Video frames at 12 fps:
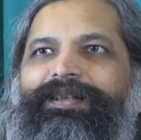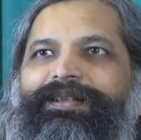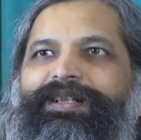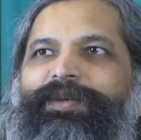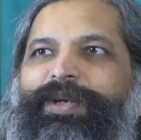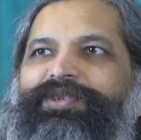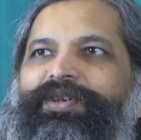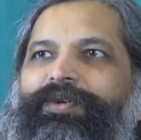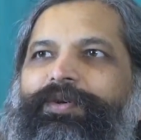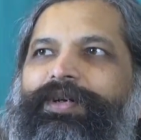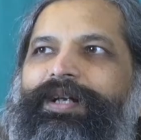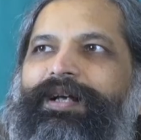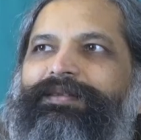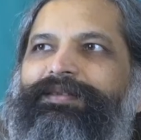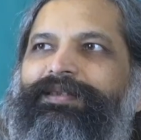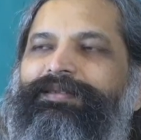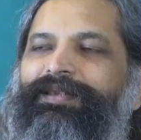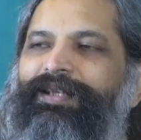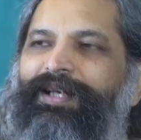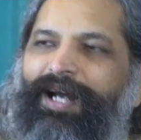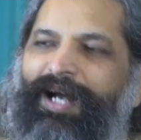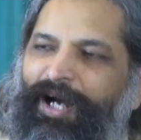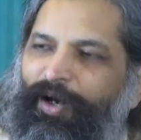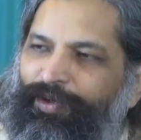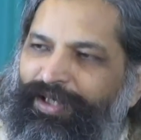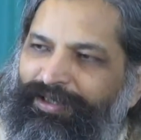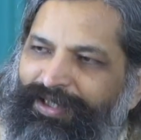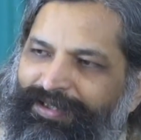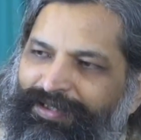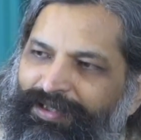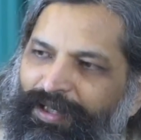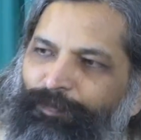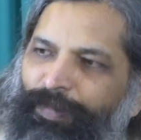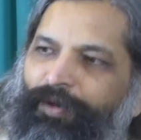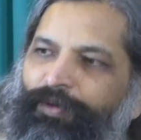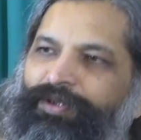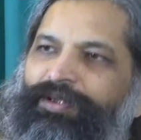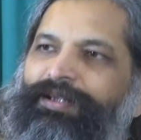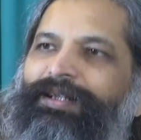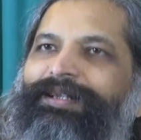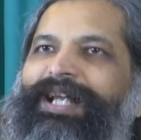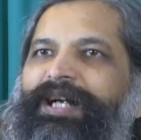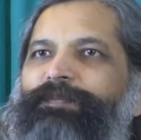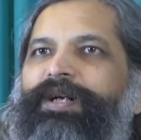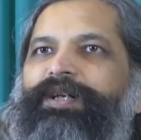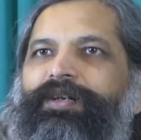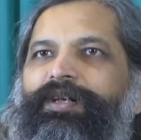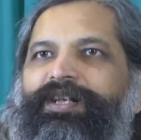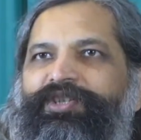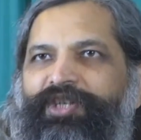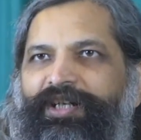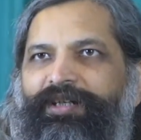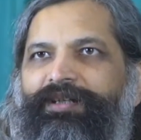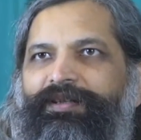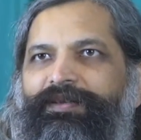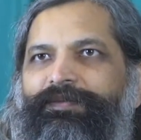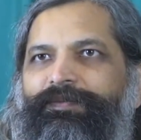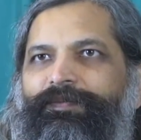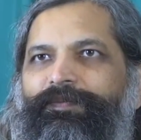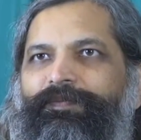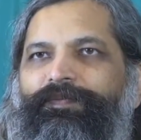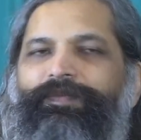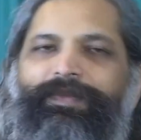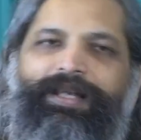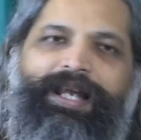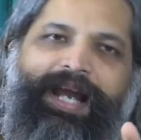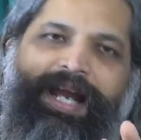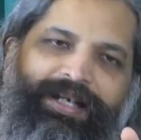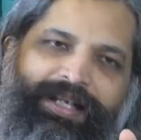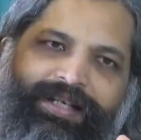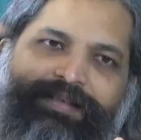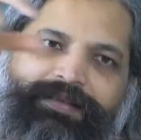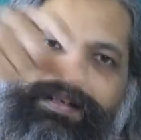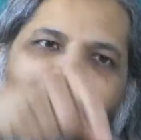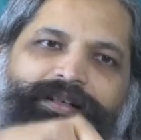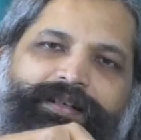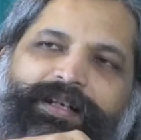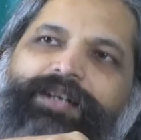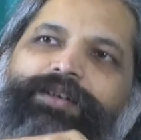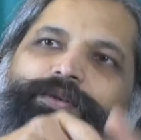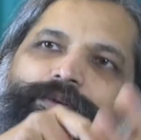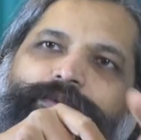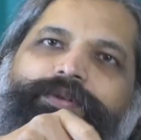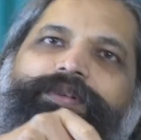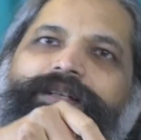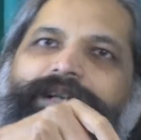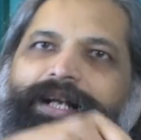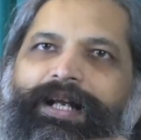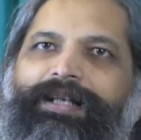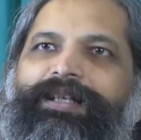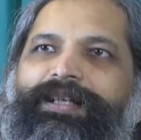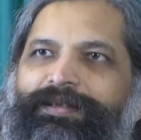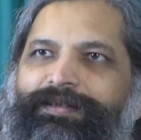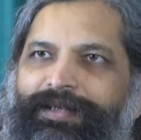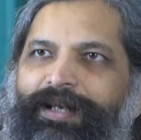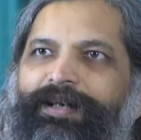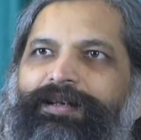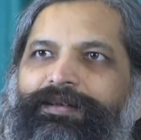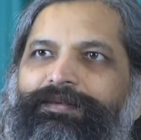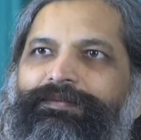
the question you could ask is, how did they snip out that particular gene and insert it into a healthy cell?